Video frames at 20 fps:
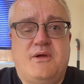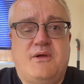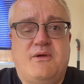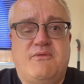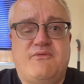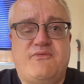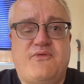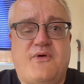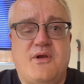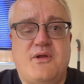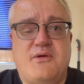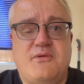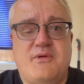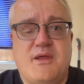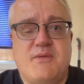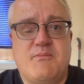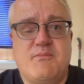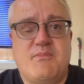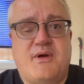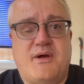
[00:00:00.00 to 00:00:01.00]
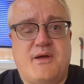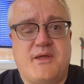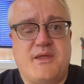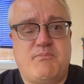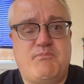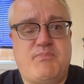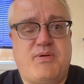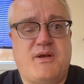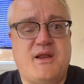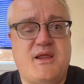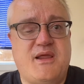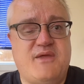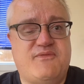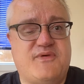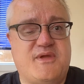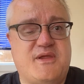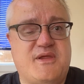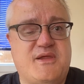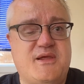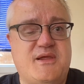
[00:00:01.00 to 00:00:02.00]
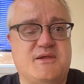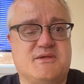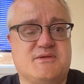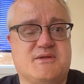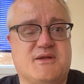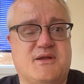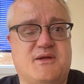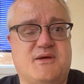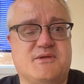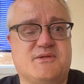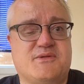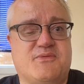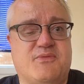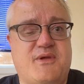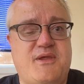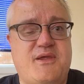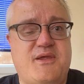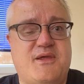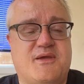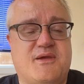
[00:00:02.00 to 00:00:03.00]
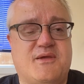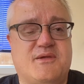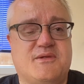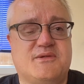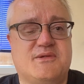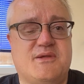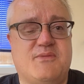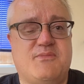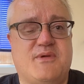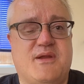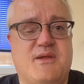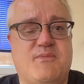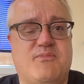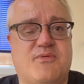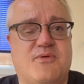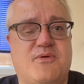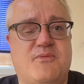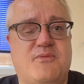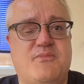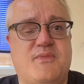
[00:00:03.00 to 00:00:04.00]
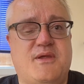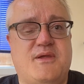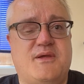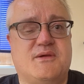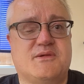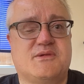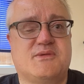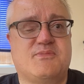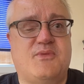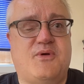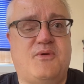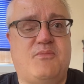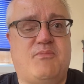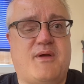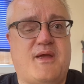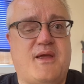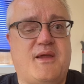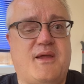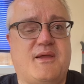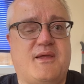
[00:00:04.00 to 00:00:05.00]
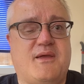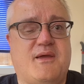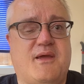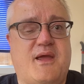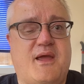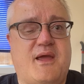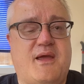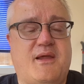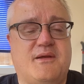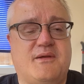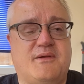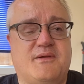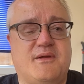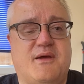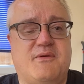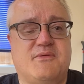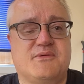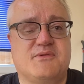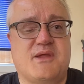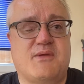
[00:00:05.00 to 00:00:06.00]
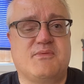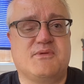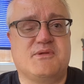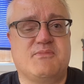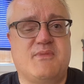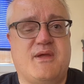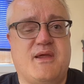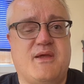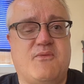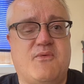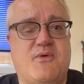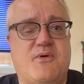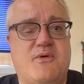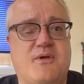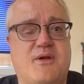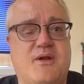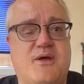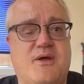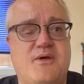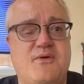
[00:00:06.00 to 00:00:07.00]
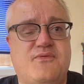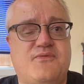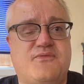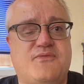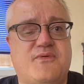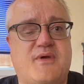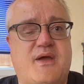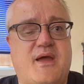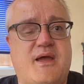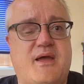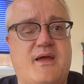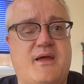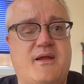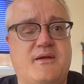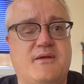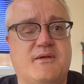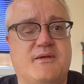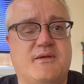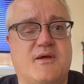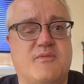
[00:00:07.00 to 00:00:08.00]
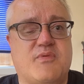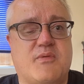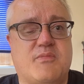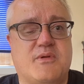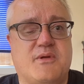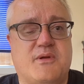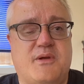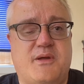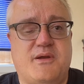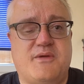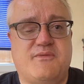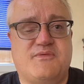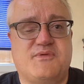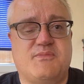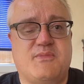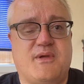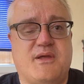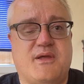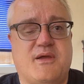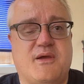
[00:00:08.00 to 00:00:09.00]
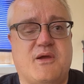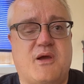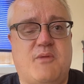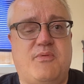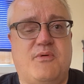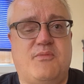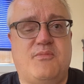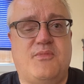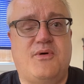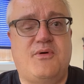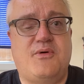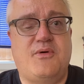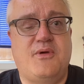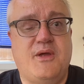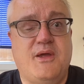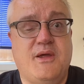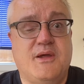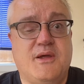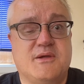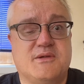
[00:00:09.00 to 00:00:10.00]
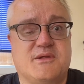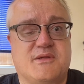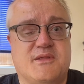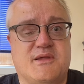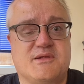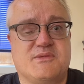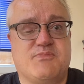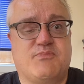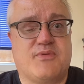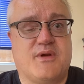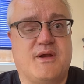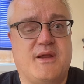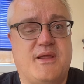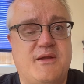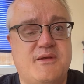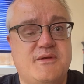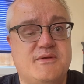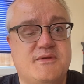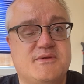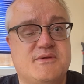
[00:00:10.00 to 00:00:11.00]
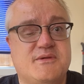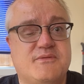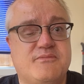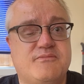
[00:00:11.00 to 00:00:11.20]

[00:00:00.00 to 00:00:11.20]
Following my plea for yeast last week, somebody brought me a small pack and I was able to make one loaf, and I probably got enough to make a couple more. So that's brilliant.